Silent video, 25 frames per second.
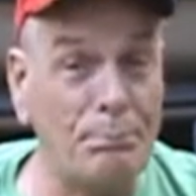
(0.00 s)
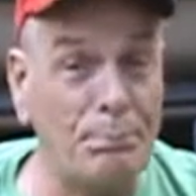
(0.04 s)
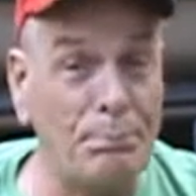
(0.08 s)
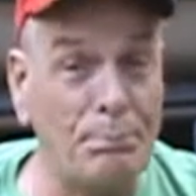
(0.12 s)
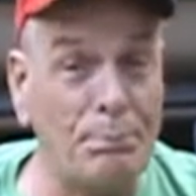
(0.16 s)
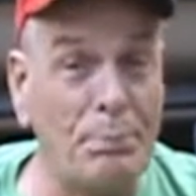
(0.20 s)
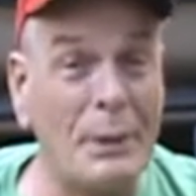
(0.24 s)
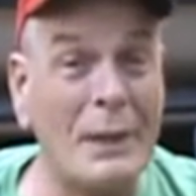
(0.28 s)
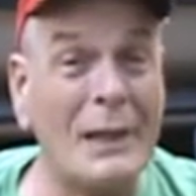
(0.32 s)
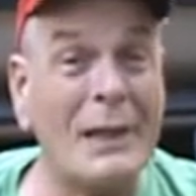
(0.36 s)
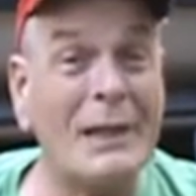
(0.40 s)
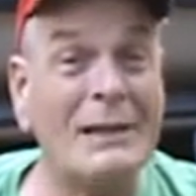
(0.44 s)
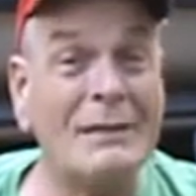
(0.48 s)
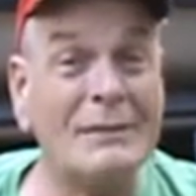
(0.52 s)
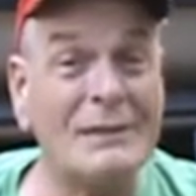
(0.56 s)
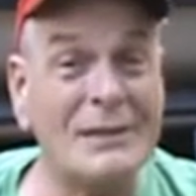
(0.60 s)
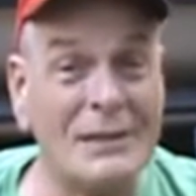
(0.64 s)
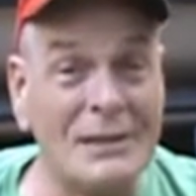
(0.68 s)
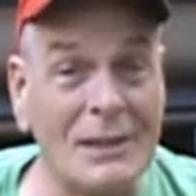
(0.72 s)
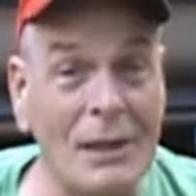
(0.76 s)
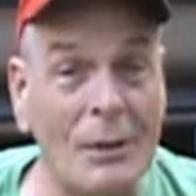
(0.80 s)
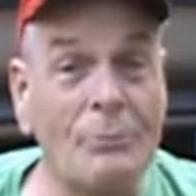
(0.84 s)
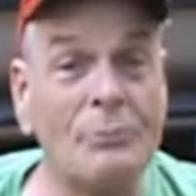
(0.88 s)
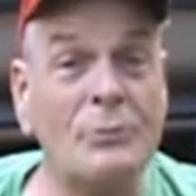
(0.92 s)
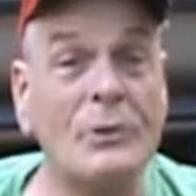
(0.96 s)
But
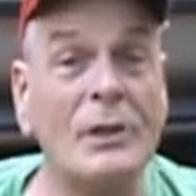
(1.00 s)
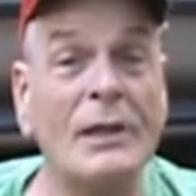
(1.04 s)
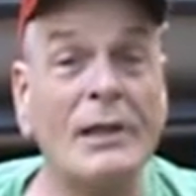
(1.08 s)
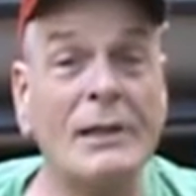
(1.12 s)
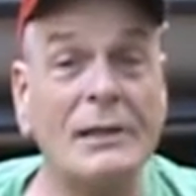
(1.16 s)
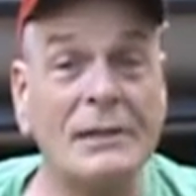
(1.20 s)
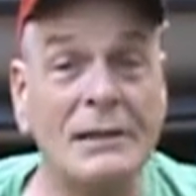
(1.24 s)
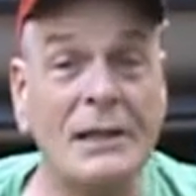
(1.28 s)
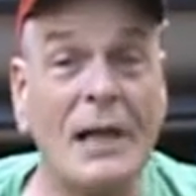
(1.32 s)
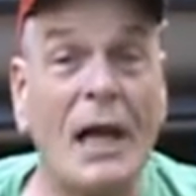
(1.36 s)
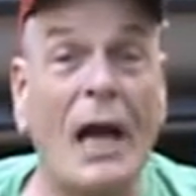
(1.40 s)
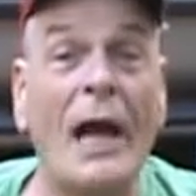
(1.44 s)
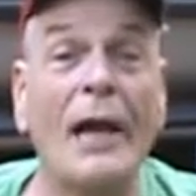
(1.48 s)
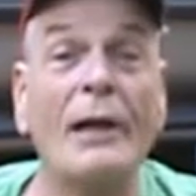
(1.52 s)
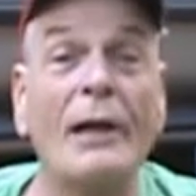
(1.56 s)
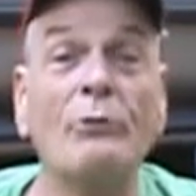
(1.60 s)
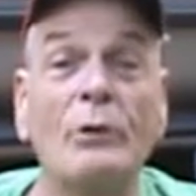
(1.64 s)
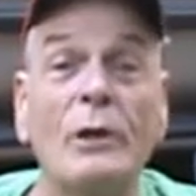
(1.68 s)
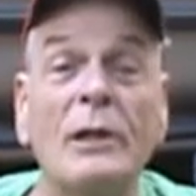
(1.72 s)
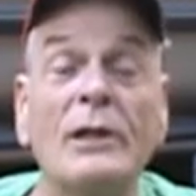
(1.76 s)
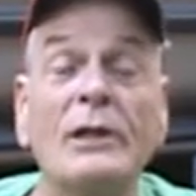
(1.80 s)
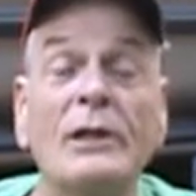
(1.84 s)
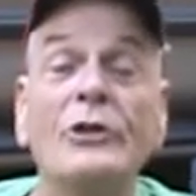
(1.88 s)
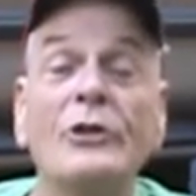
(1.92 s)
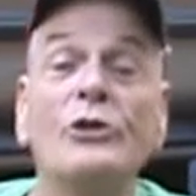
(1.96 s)
some things I
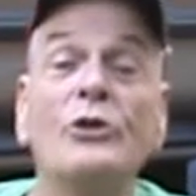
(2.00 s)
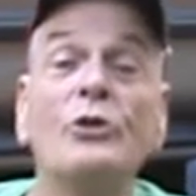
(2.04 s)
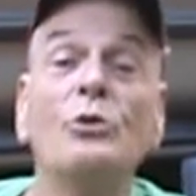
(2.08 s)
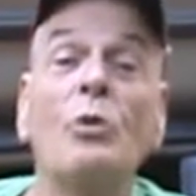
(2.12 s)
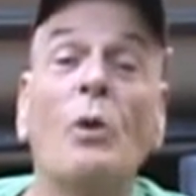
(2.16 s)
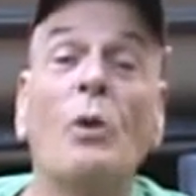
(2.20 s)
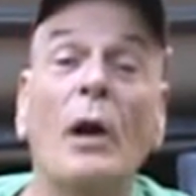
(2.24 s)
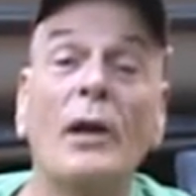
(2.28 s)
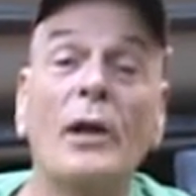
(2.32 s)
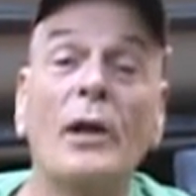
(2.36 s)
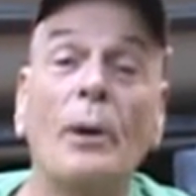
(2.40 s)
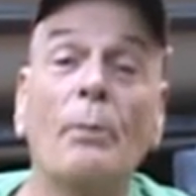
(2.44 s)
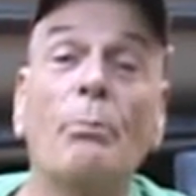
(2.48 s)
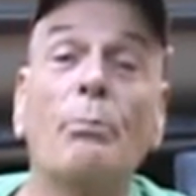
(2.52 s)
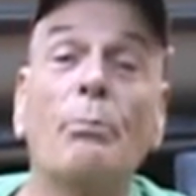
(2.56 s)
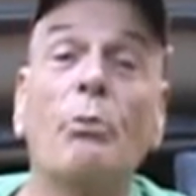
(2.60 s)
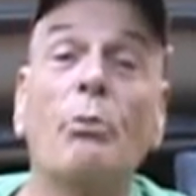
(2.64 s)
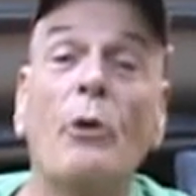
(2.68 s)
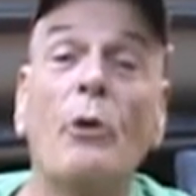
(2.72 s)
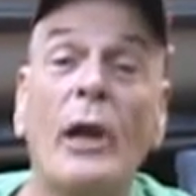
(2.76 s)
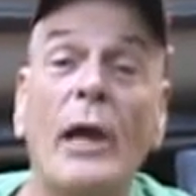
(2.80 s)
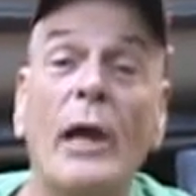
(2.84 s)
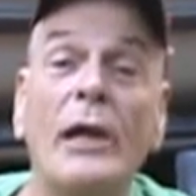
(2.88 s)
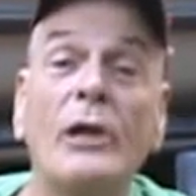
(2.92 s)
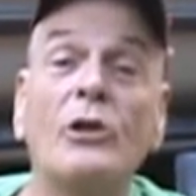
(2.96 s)
really do want a
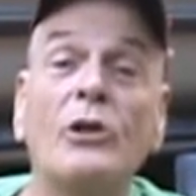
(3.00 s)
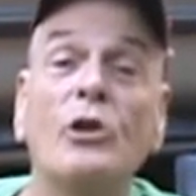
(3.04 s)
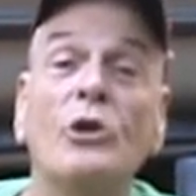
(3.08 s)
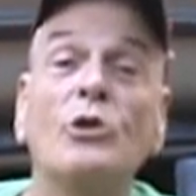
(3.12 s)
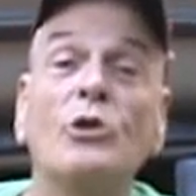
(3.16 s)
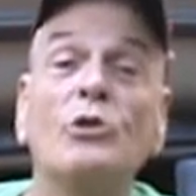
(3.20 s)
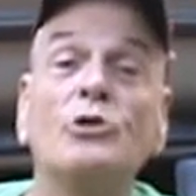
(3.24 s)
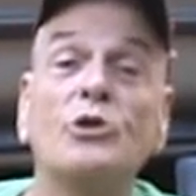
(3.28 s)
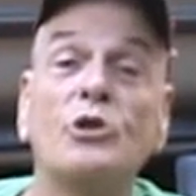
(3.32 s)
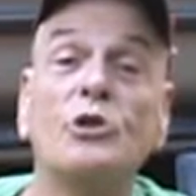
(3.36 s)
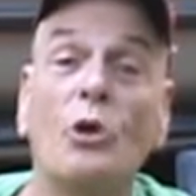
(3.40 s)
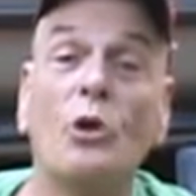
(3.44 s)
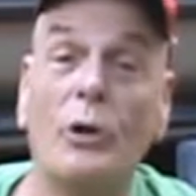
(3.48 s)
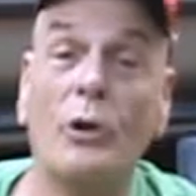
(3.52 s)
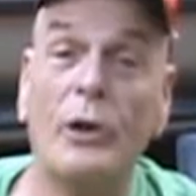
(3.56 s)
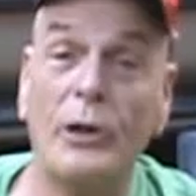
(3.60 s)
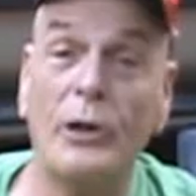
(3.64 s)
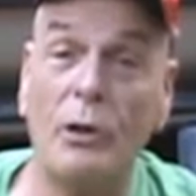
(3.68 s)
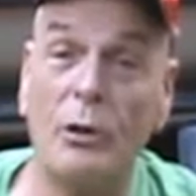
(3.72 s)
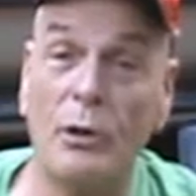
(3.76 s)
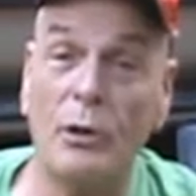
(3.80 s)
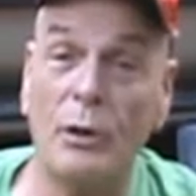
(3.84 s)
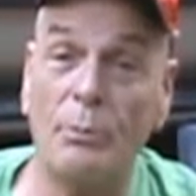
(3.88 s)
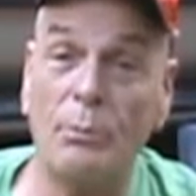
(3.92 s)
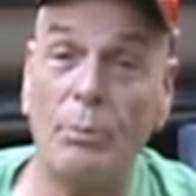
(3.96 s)
brand new
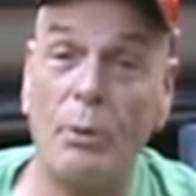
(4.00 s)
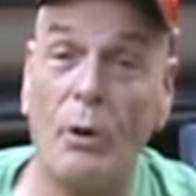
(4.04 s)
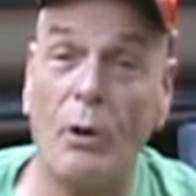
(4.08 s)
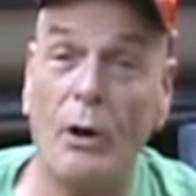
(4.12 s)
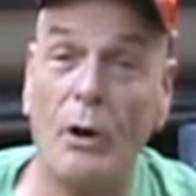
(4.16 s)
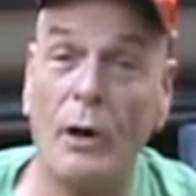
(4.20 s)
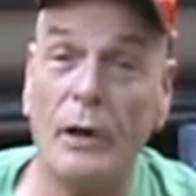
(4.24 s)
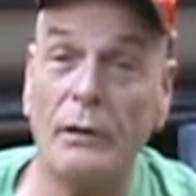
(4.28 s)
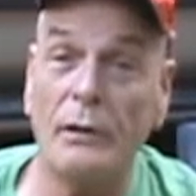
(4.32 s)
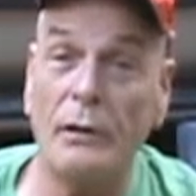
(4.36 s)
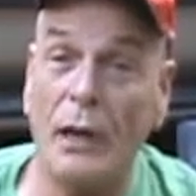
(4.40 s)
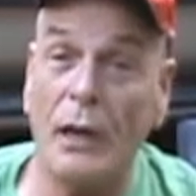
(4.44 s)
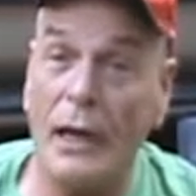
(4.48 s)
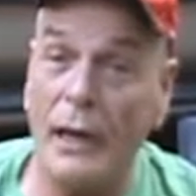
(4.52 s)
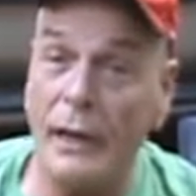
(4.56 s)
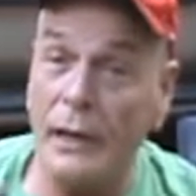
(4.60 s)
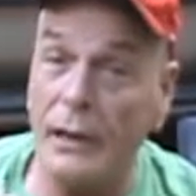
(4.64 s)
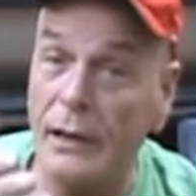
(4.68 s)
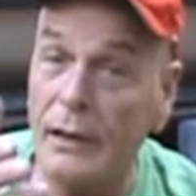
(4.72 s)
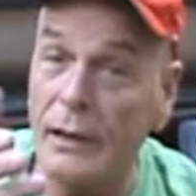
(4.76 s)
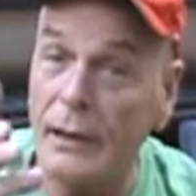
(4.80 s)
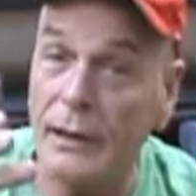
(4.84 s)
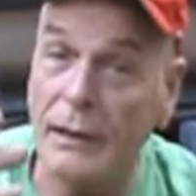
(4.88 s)
Toyota part. Like